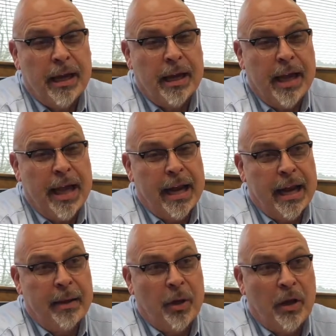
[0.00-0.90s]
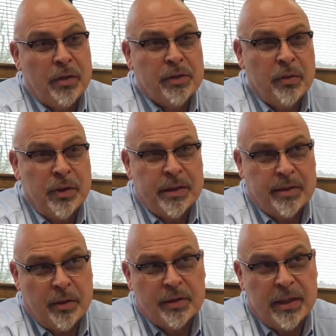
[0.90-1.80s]
And I am also the
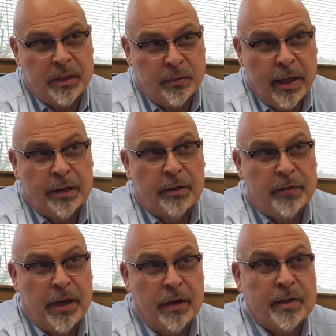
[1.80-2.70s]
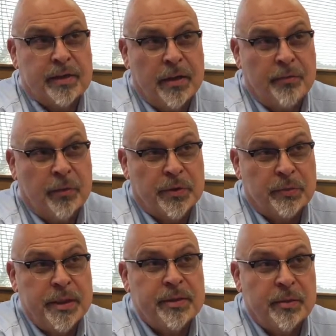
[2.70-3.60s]
Associate Director of the Arkansas Forest
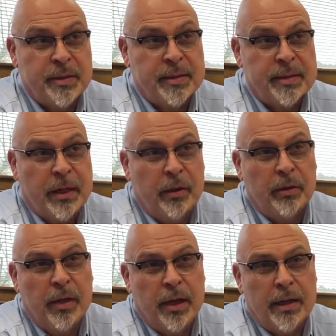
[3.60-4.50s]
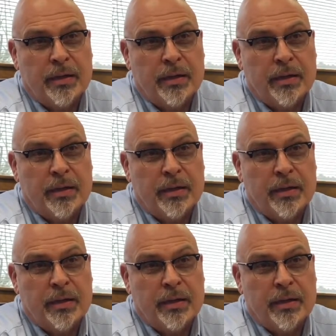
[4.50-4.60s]
Resources Center.